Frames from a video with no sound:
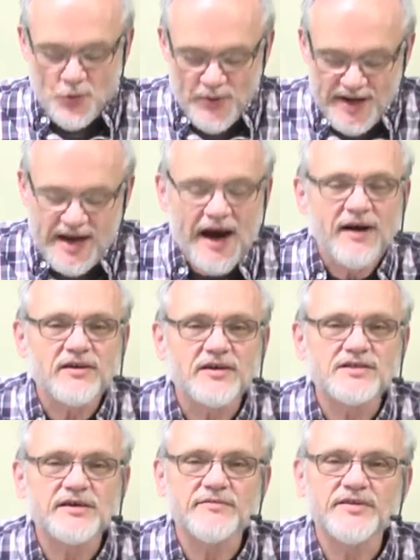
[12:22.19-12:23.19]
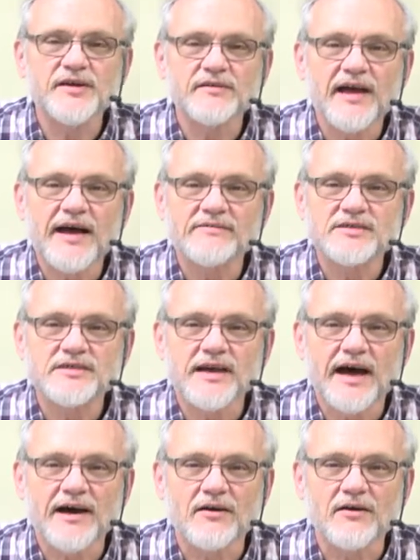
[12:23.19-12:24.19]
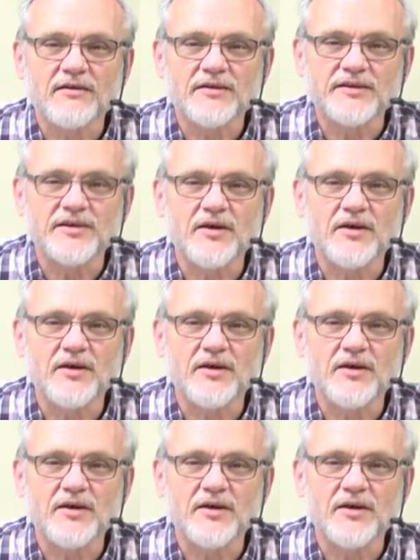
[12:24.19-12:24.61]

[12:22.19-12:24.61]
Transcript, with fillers: regardless of their lifestyle?